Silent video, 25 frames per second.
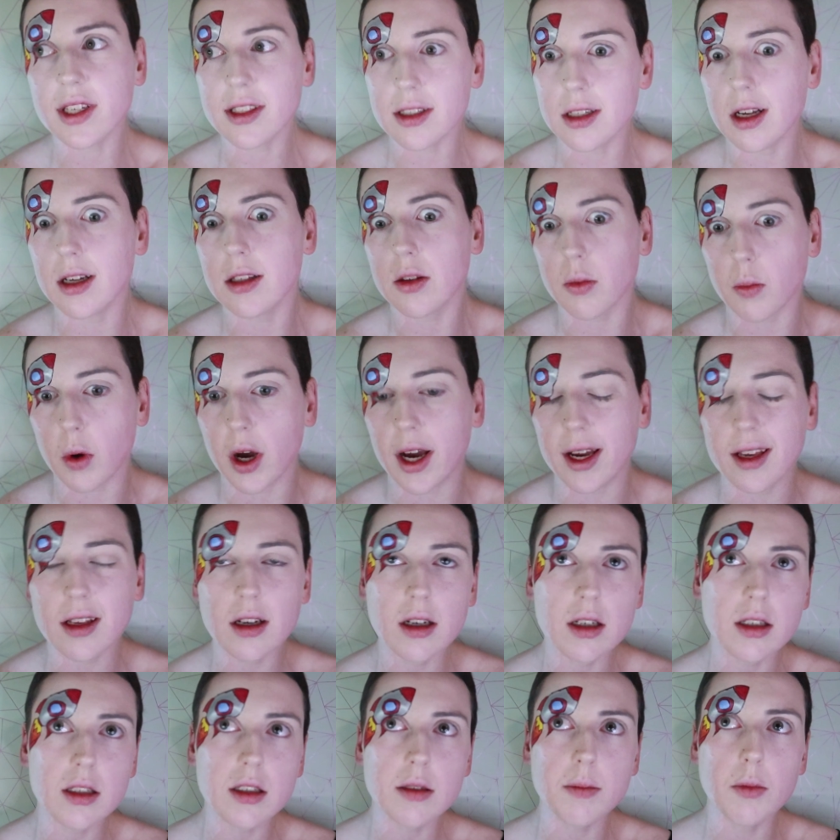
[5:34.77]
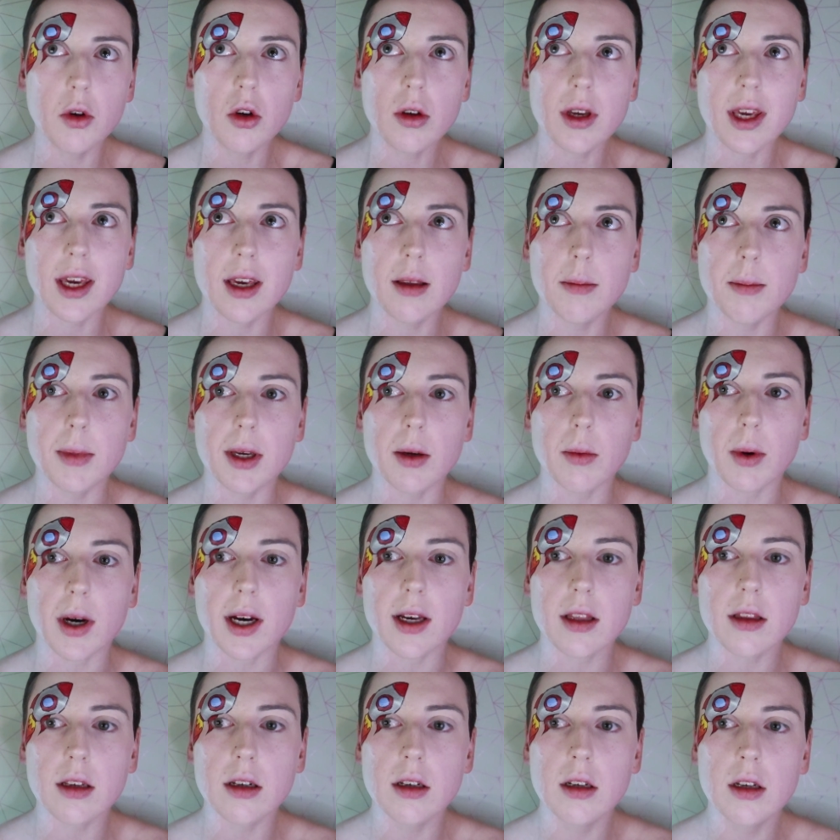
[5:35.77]
is not white. Oh, smoke can be
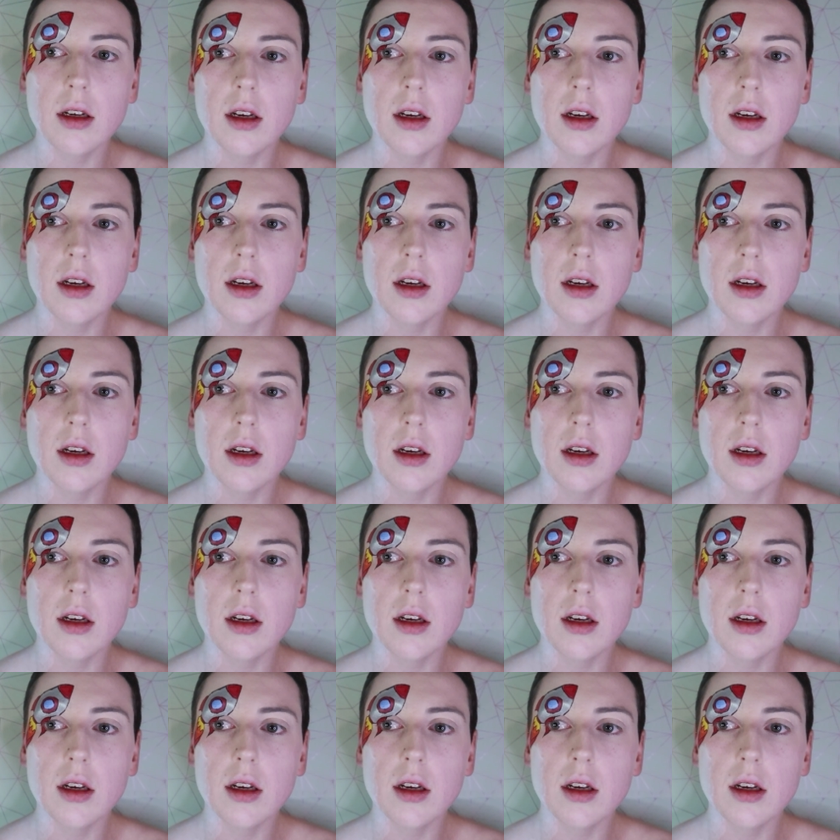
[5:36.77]
white.